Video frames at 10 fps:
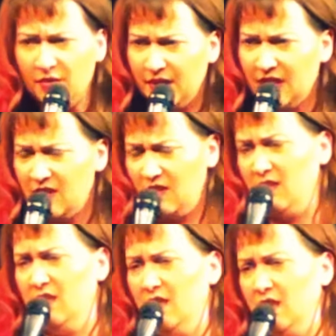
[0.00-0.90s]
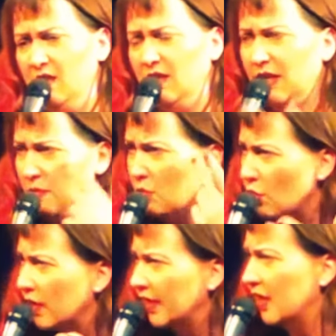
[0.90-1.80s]
I don't think it's like
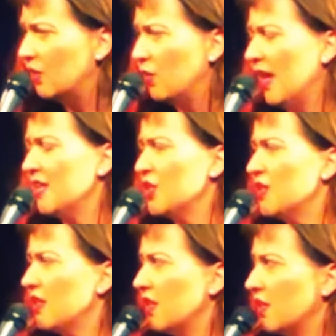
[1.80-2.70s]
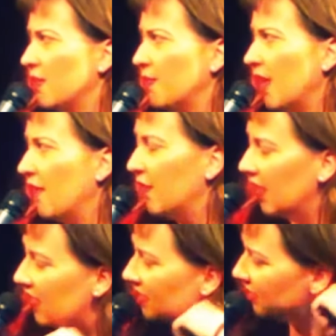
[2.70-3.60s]
morally. I just I
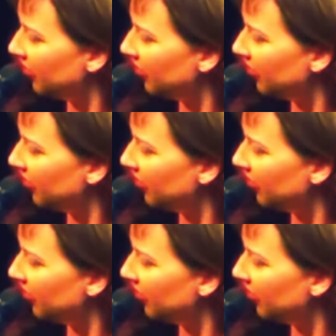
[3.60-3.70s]
feel like it